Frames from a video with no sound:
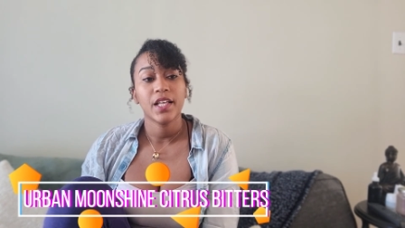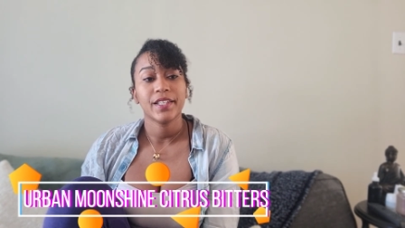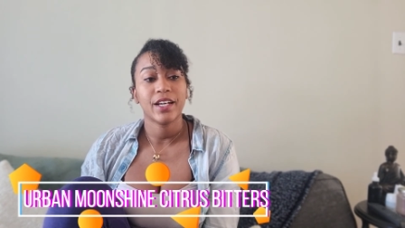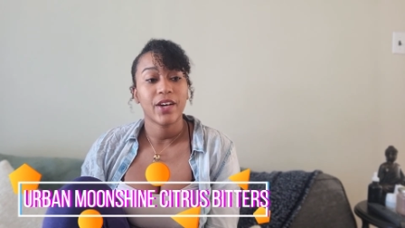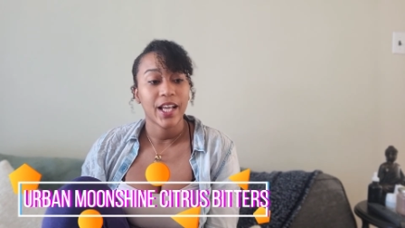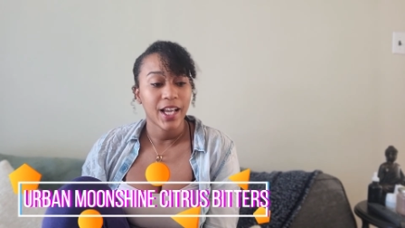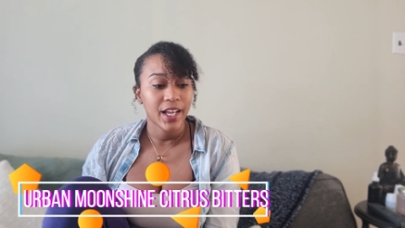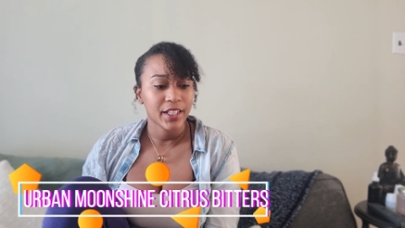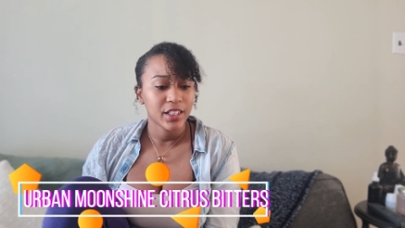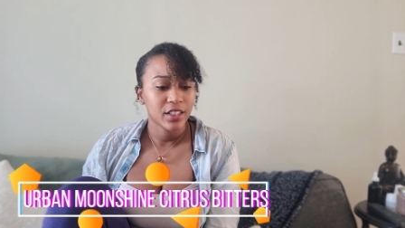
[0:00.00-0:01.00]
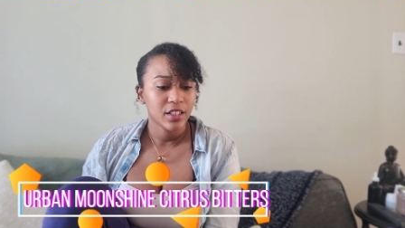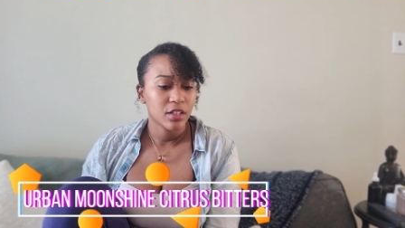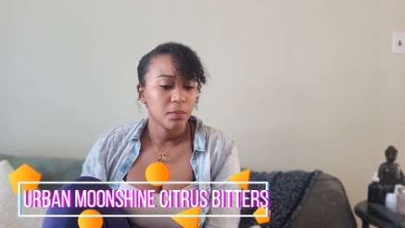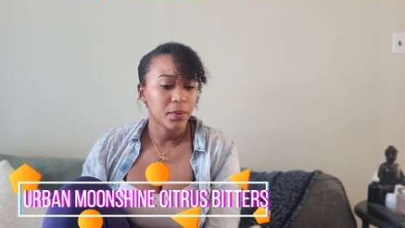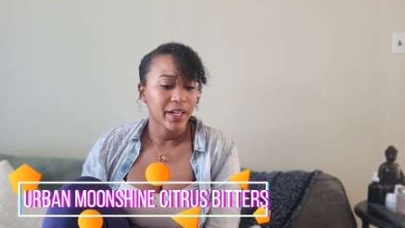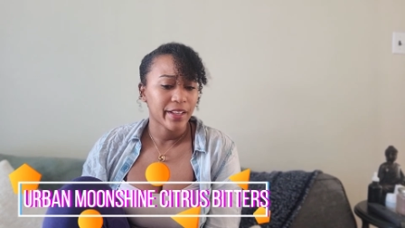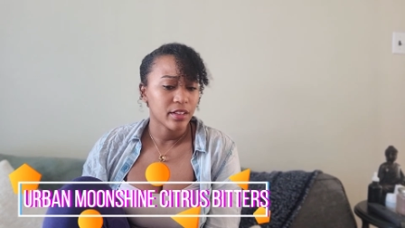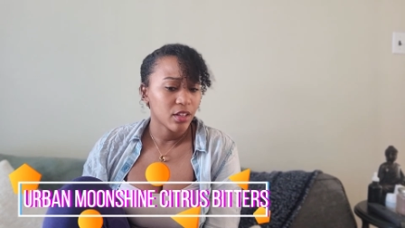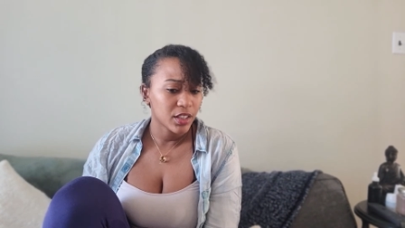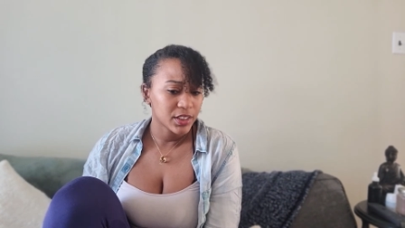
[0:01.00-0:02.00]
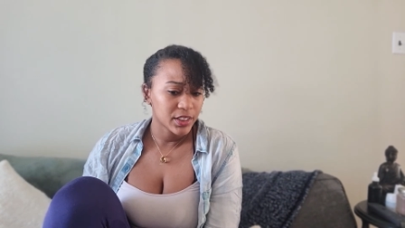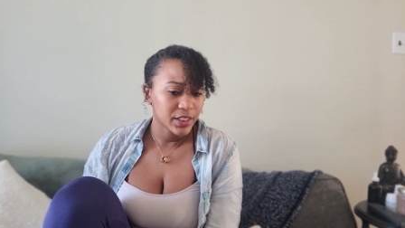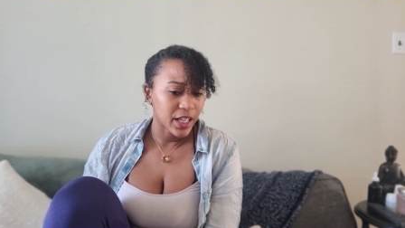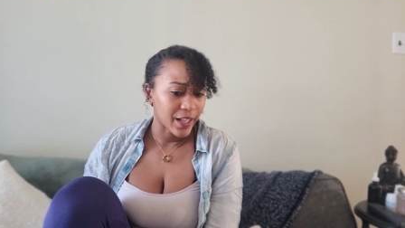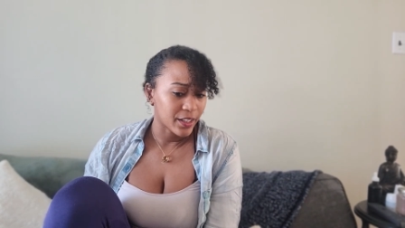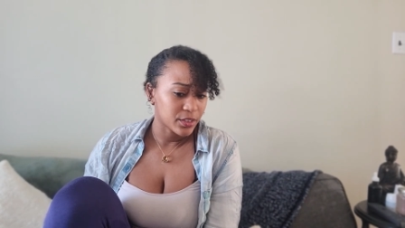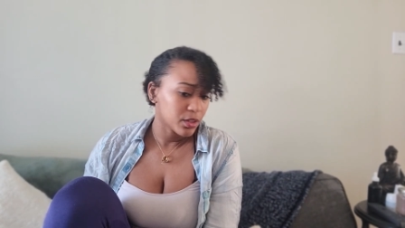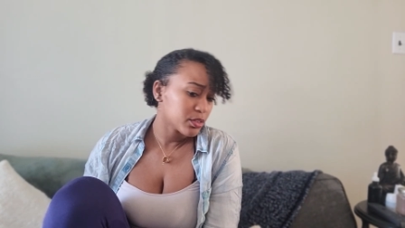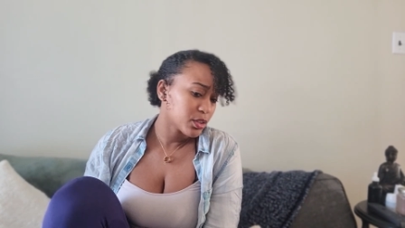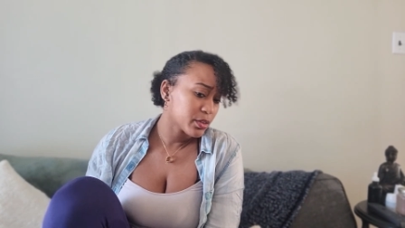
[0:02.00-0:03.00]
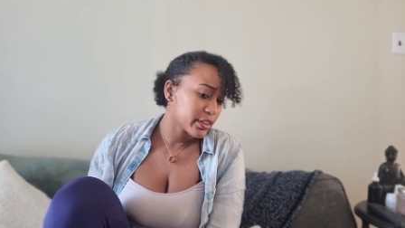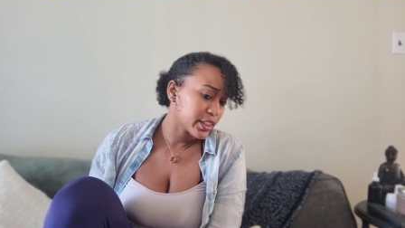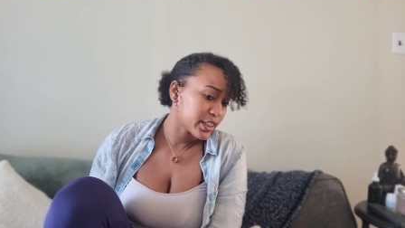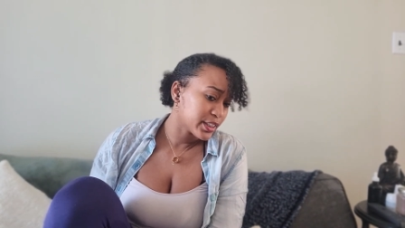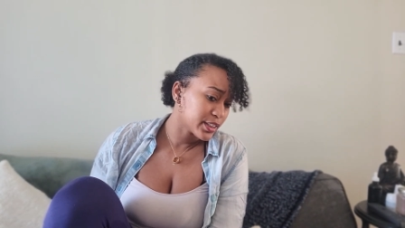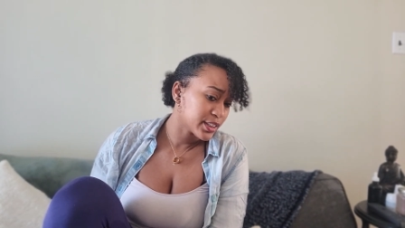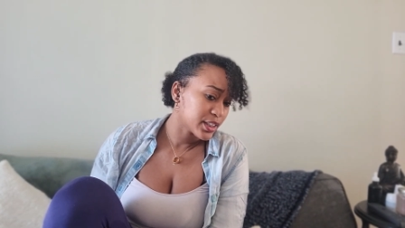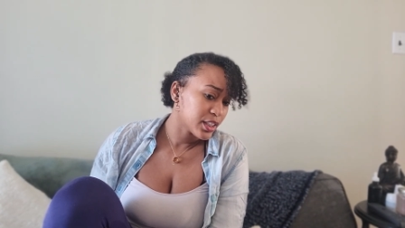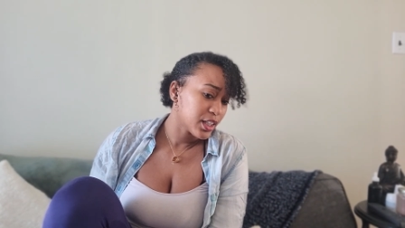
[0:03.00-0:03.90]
Now, I had it, but I lost it, and I don't know where it is.